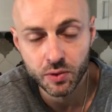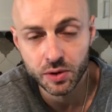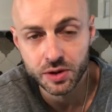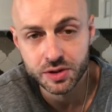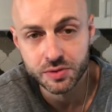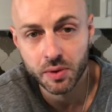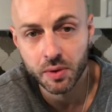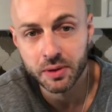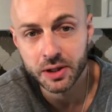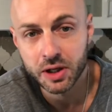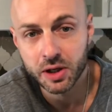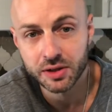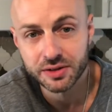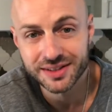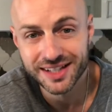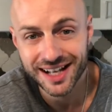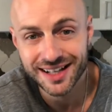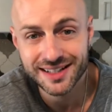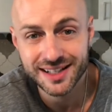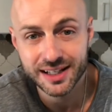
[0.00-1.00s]
is what we call
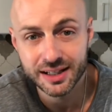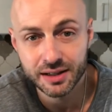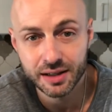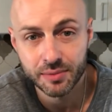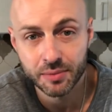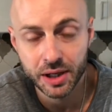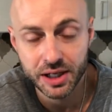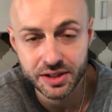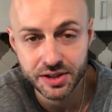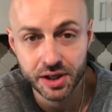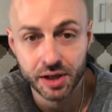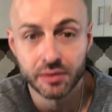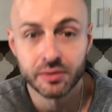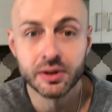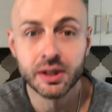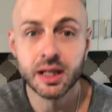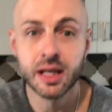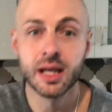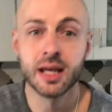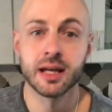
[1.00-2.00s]
debt to income ratio.
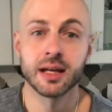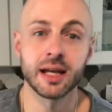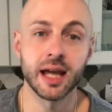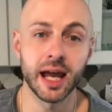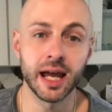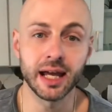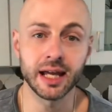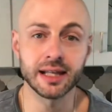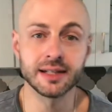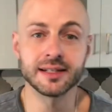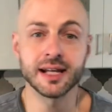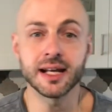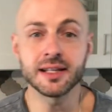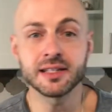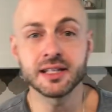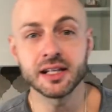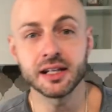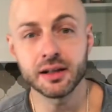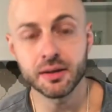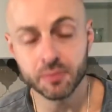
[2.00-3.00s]
Okay, in debt
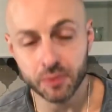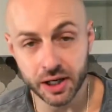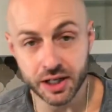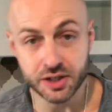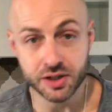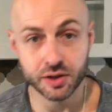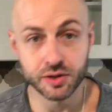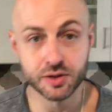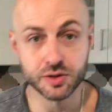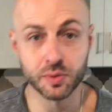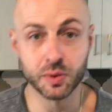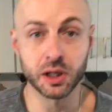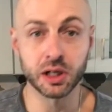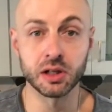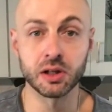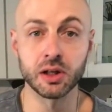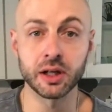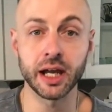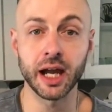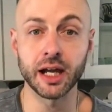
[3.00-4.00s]
to income ratios, we're
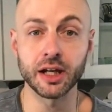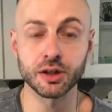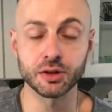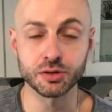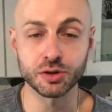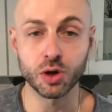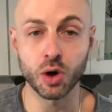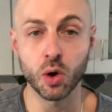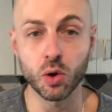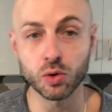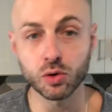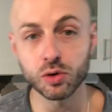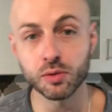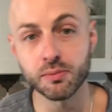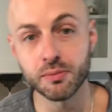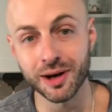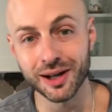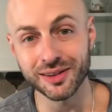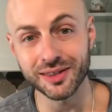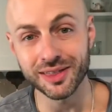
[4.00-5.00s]
gonna look at your total
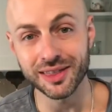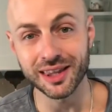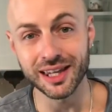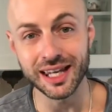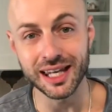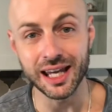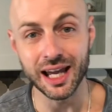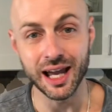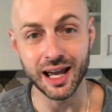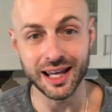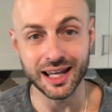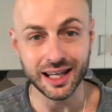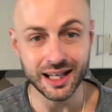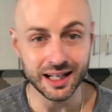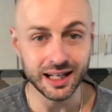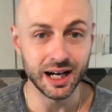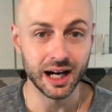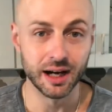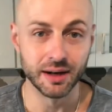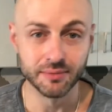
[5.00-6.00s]
monthly
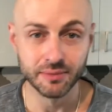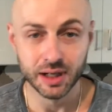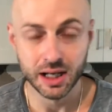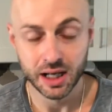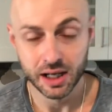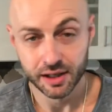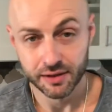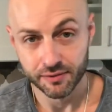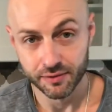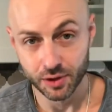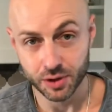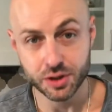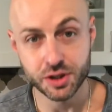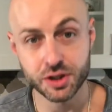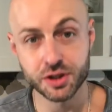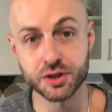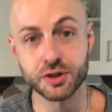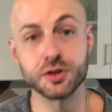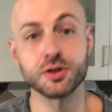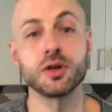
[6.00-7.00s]
income
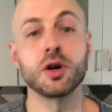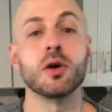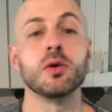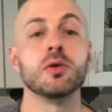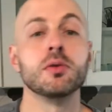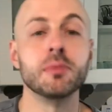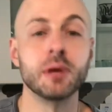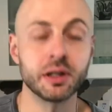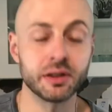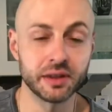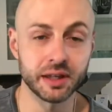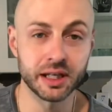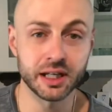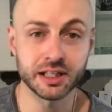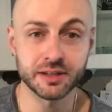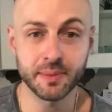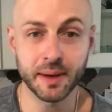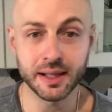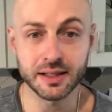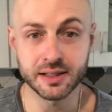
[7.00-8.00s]
versus your total monthly
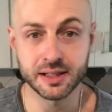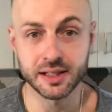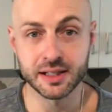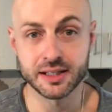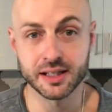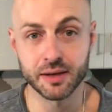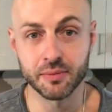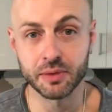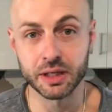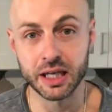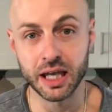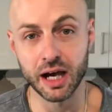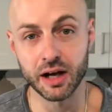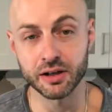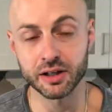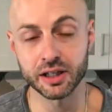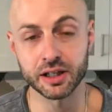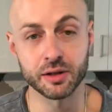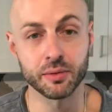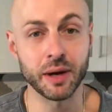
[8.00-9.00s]
expenses, and we
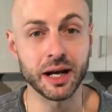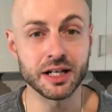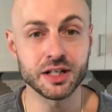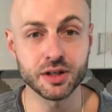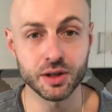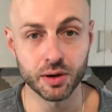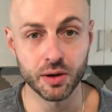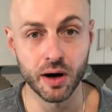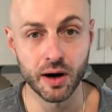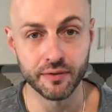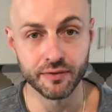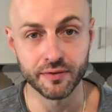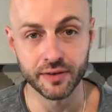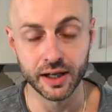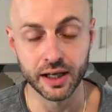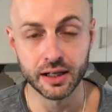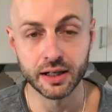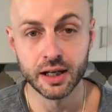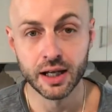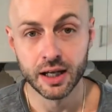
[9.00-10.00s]
calculate a ratio off of
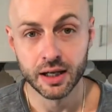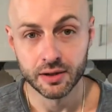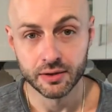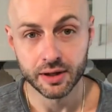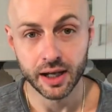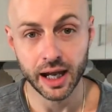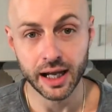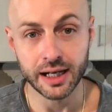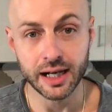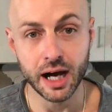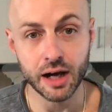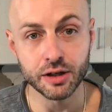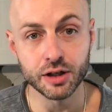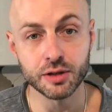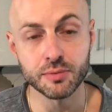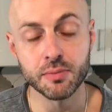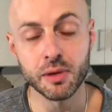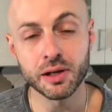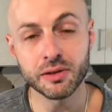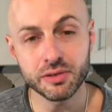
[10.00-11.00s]
it. Okay, now
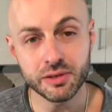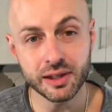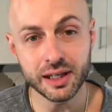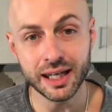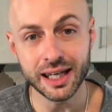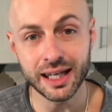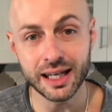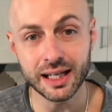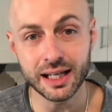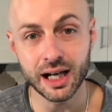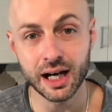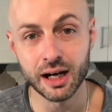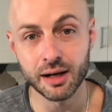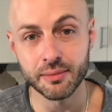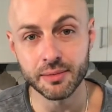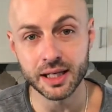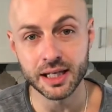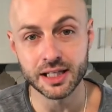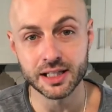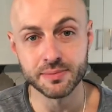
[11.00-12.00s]
your monthly
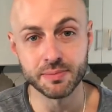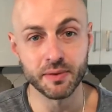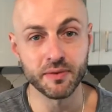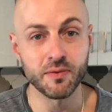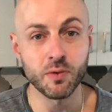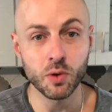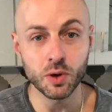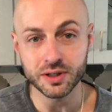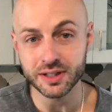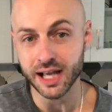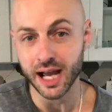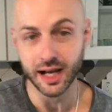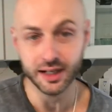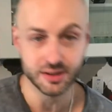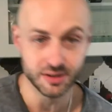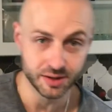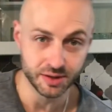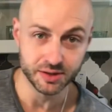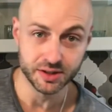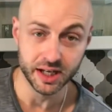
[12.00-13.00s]
income is before
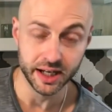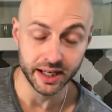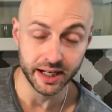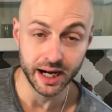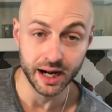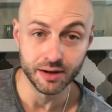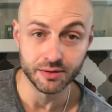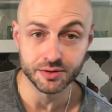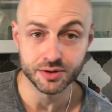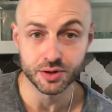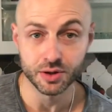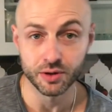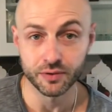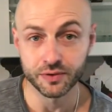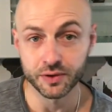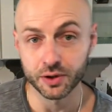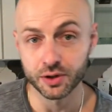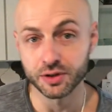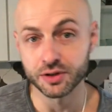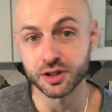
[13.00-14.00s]
taxes are taken out. So
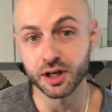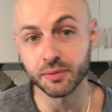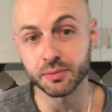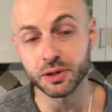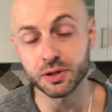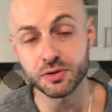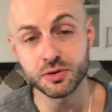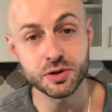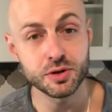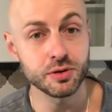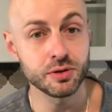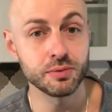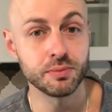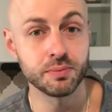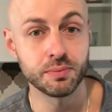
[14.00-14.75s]
if you're a W-2